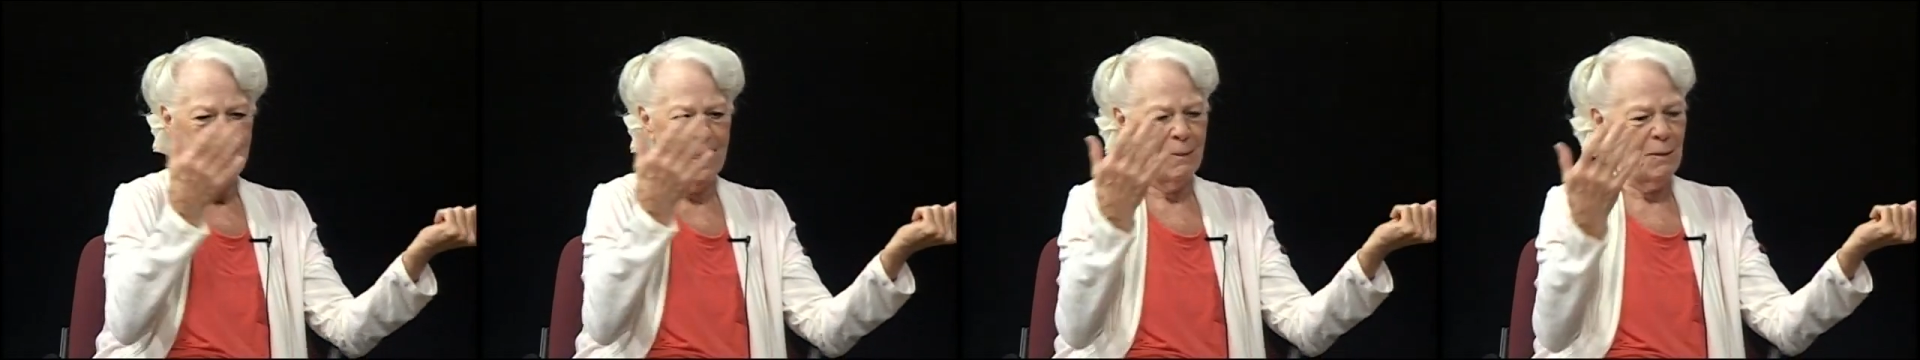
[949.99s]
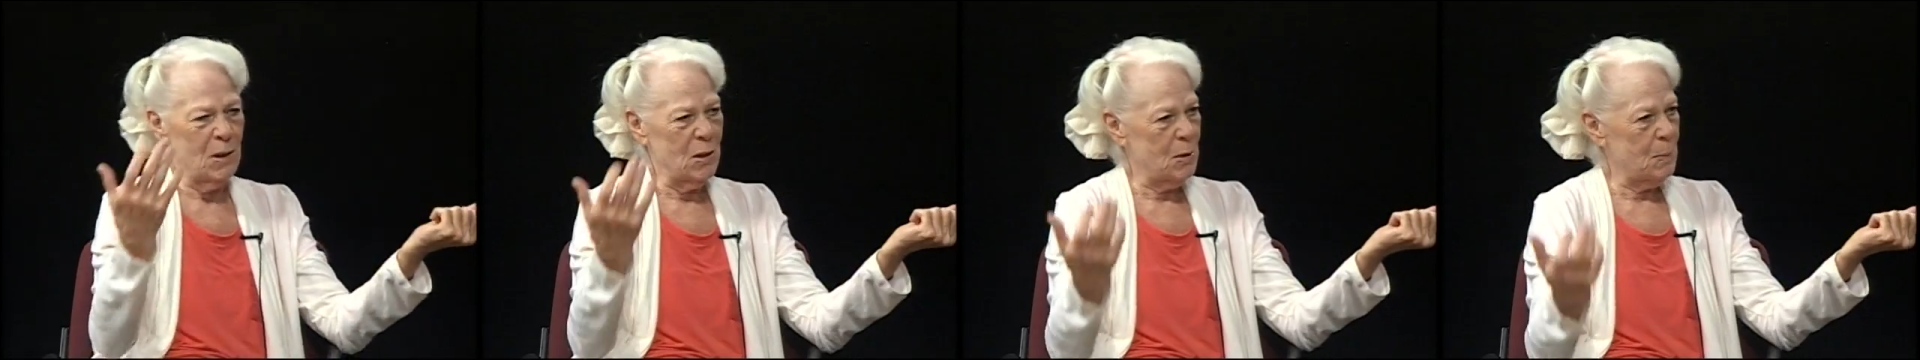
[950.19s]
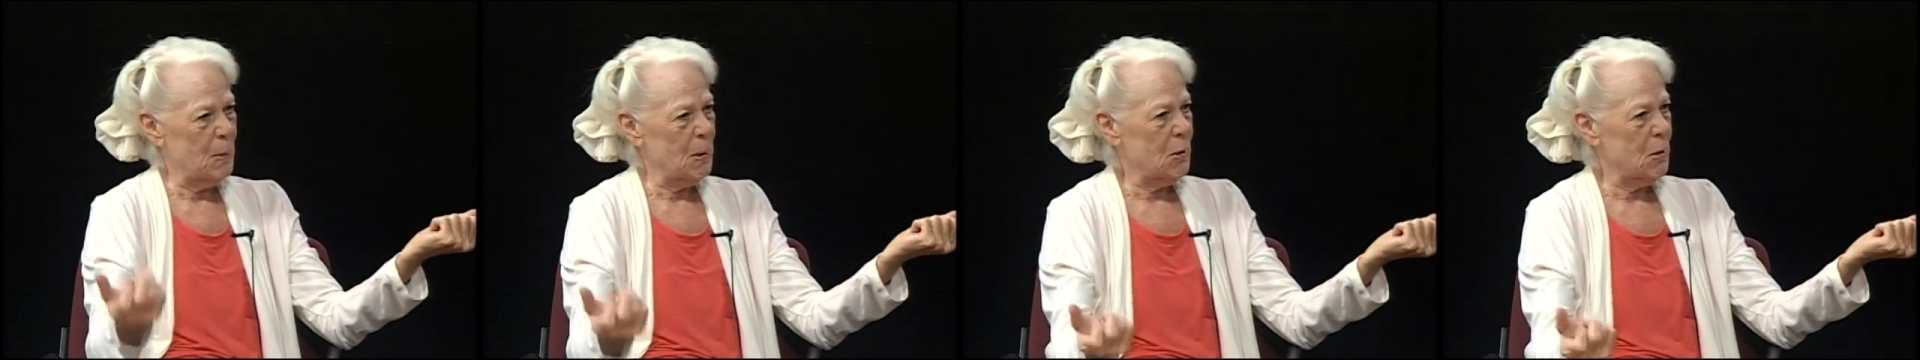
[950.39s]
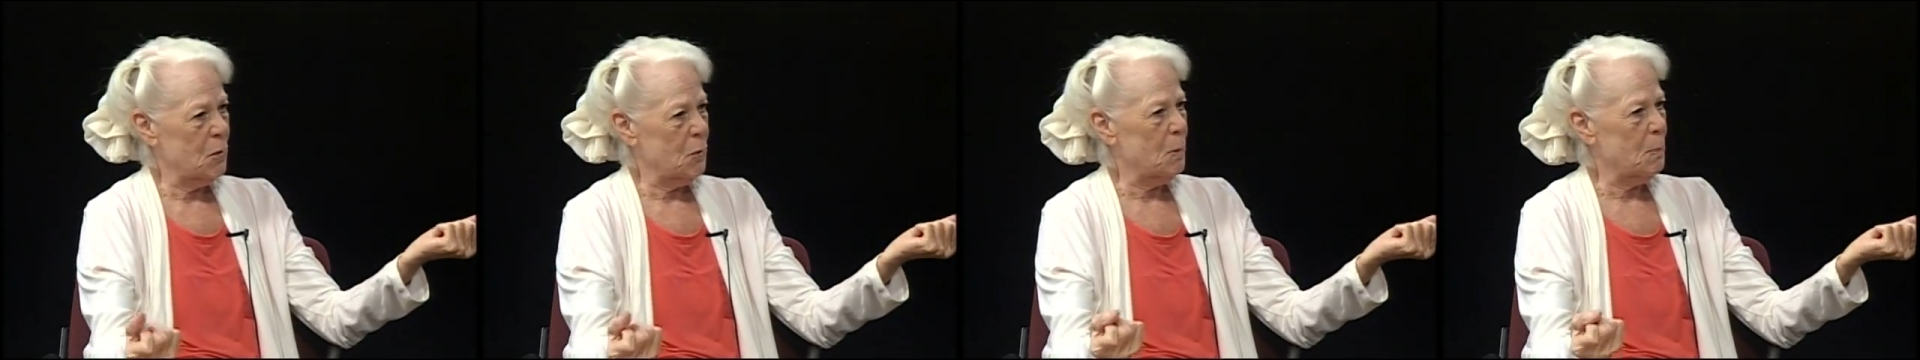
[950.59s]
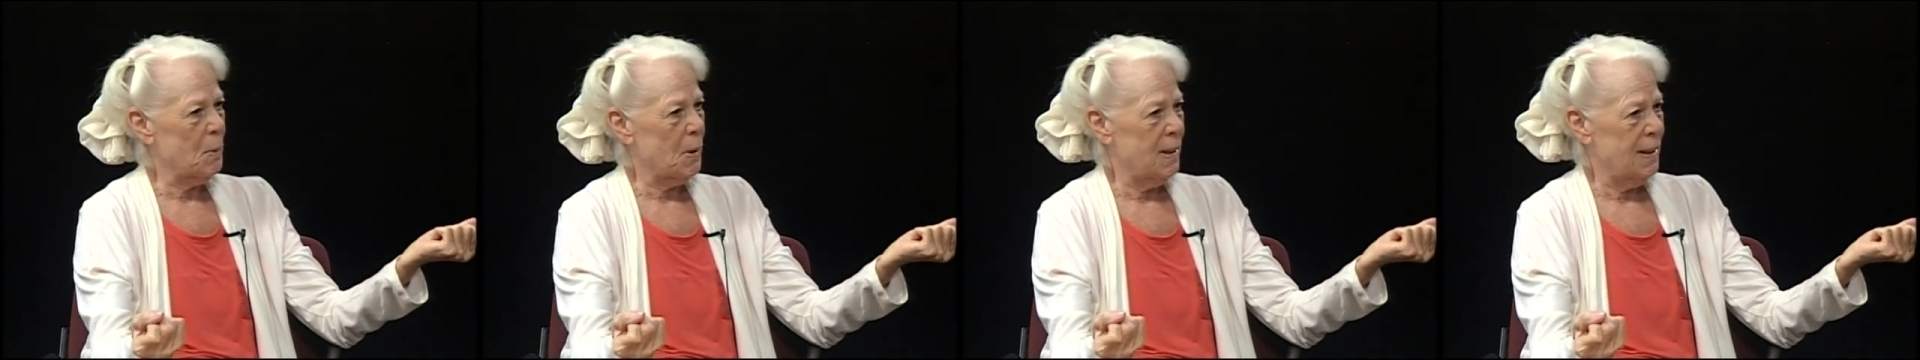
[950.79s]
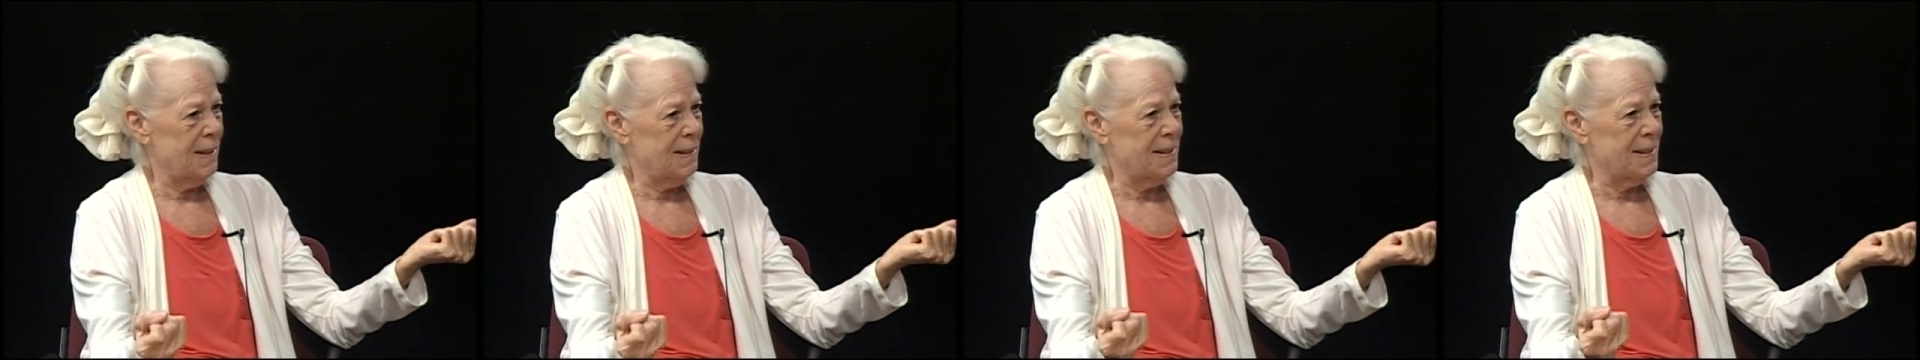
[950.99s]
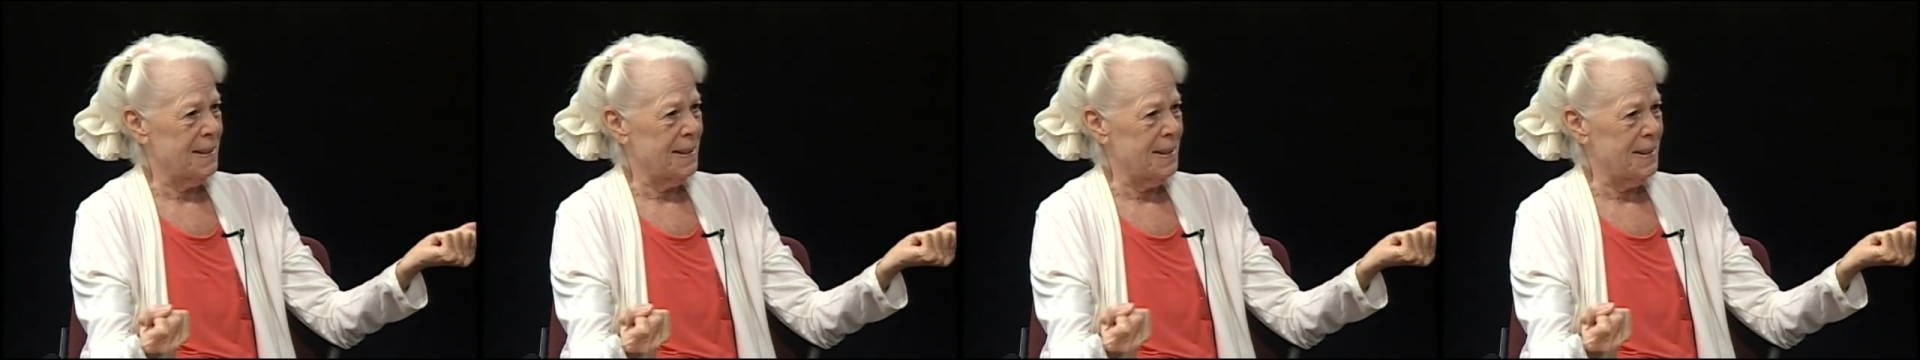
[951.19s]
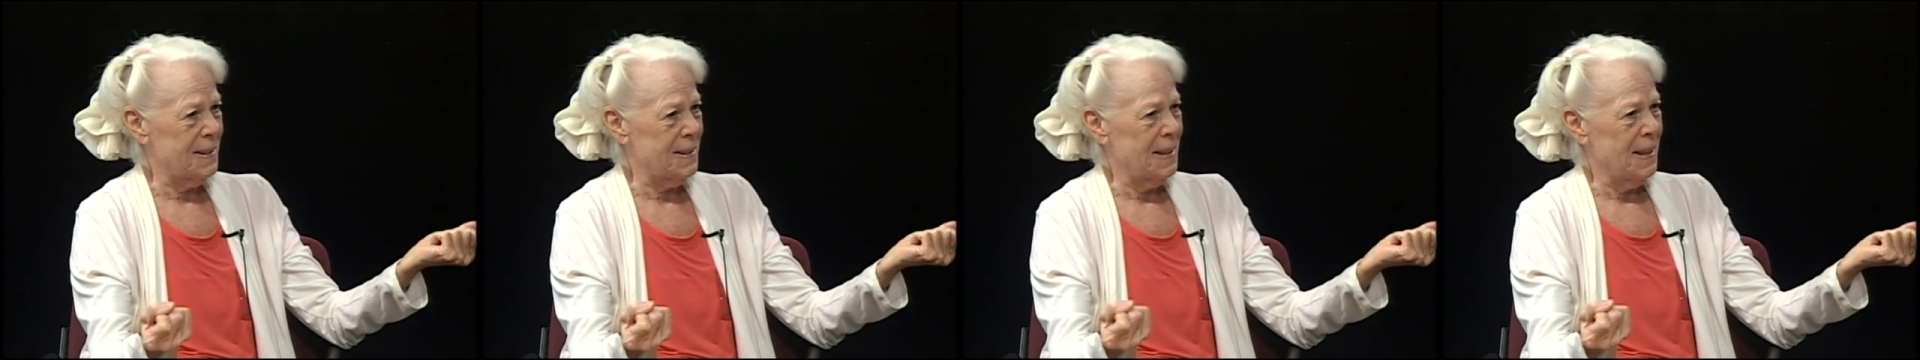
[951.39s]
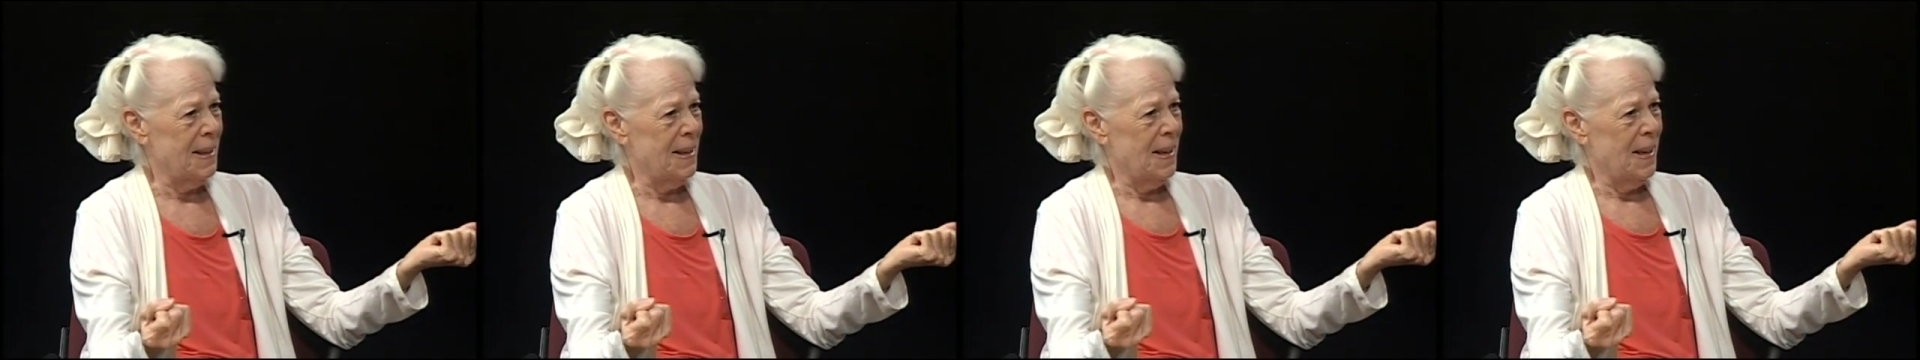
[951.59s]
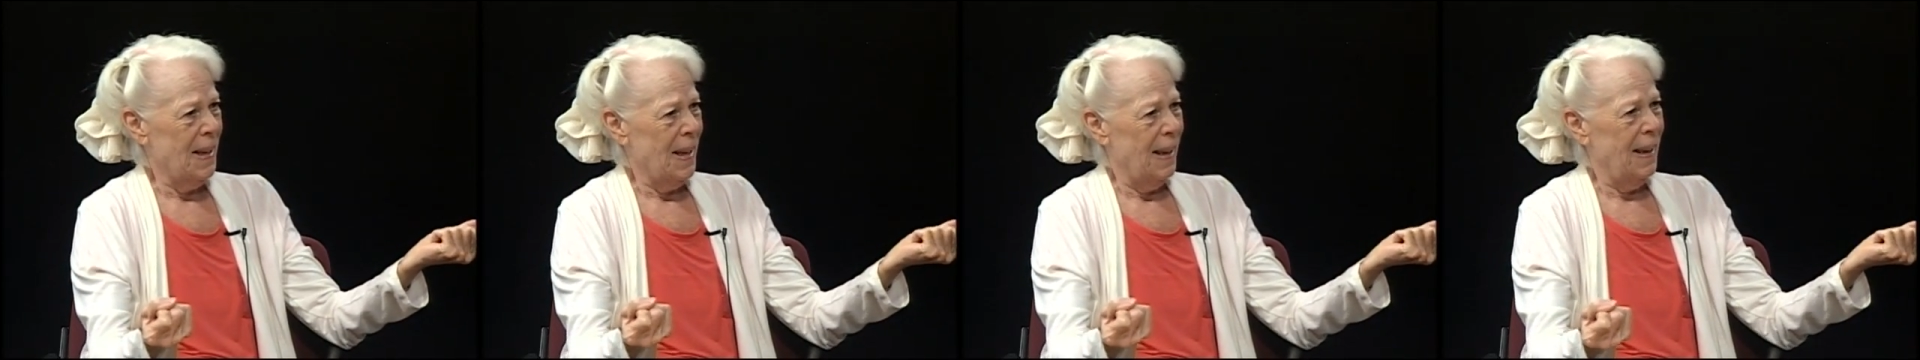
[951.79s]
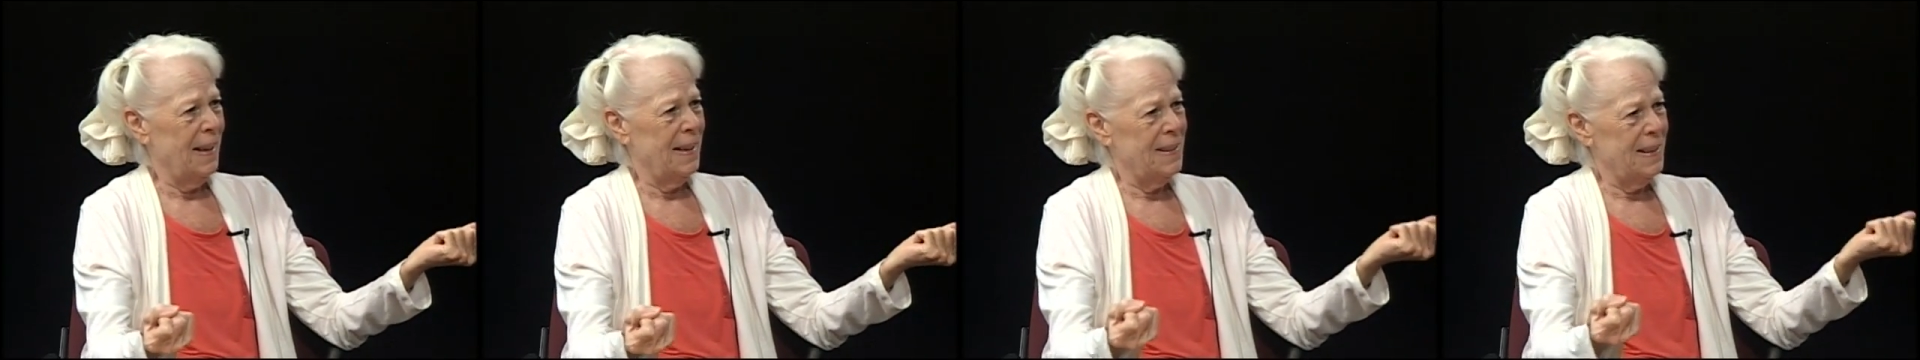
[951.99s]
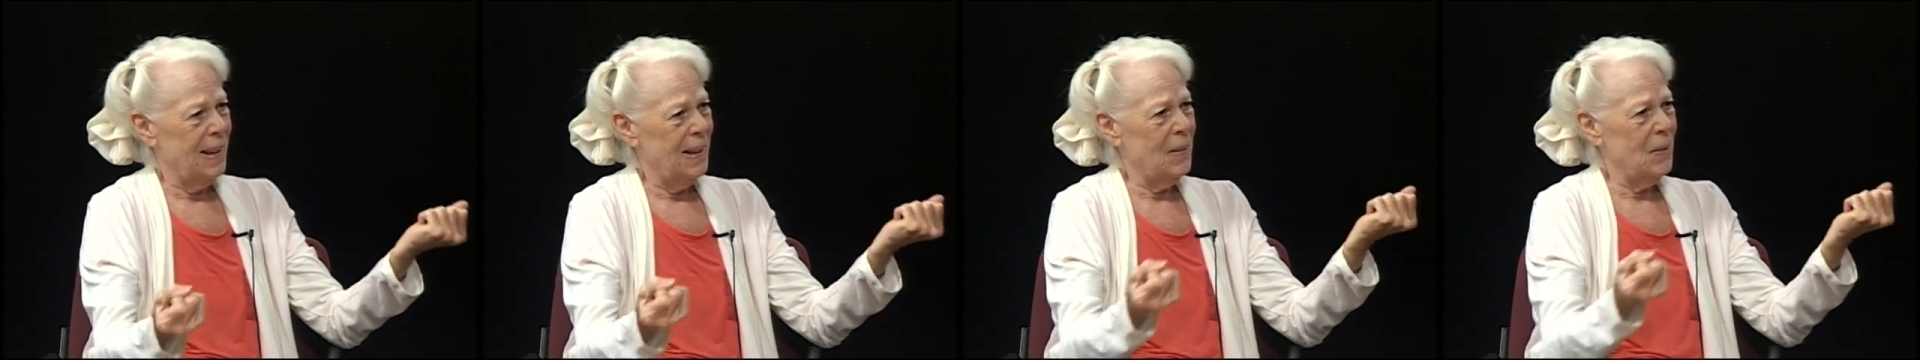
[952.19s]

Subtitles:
having spiritual practices. And now